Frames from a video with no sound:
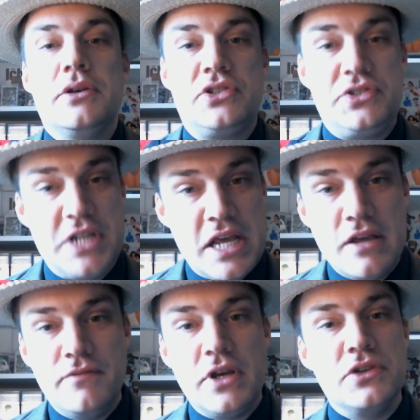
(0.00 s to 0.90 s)

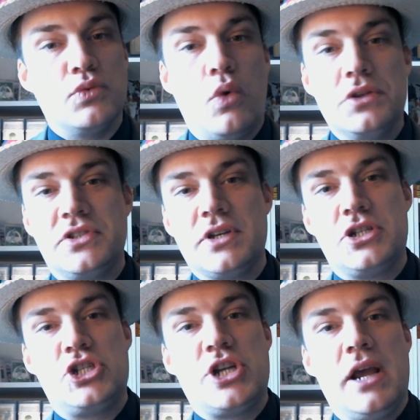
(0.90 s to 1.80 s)
Steve is one
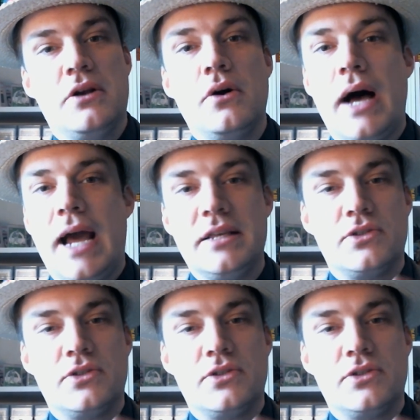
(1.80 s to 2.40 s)
such channel.